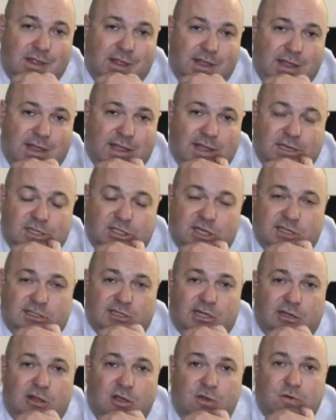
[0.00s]
And Judge
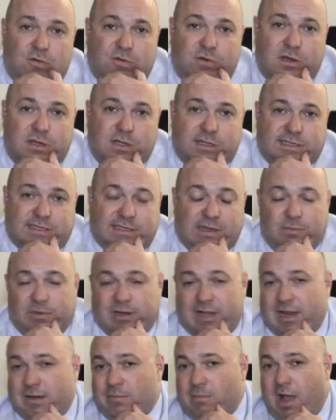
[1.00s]
Holowko is
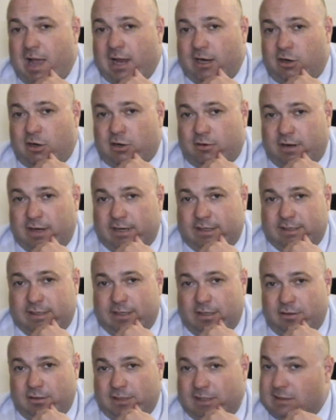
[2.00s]
somebody I admire a great
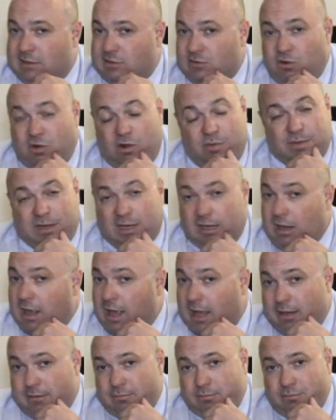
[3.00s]
deal. He's taught me a
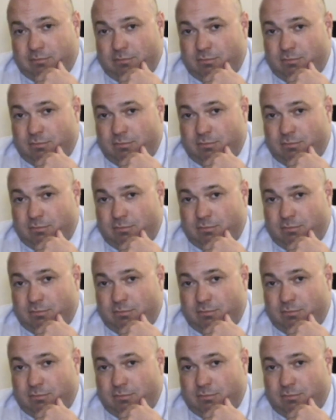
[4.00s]
lot.